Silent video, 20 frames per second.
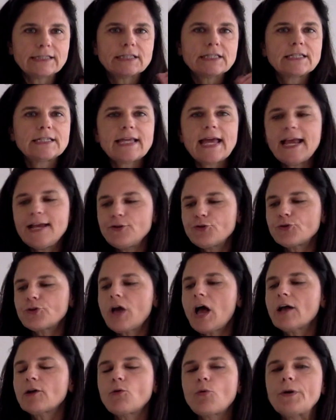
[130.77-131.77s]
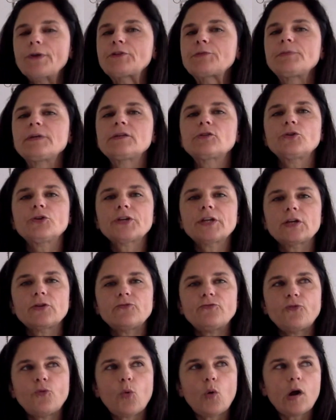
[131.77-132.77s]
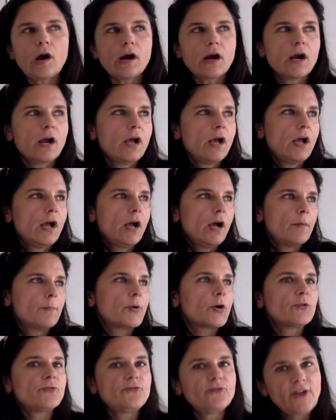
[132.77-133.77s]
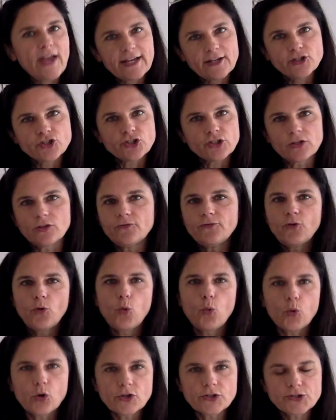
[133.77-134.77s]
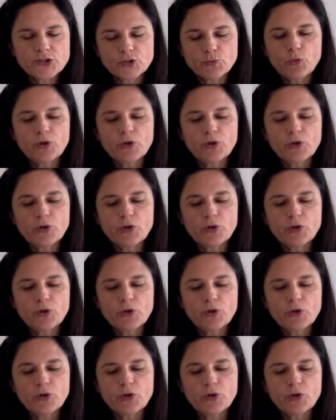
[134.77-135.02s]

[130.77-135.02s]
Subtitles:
Today you're not going to be looking for perfection, of course.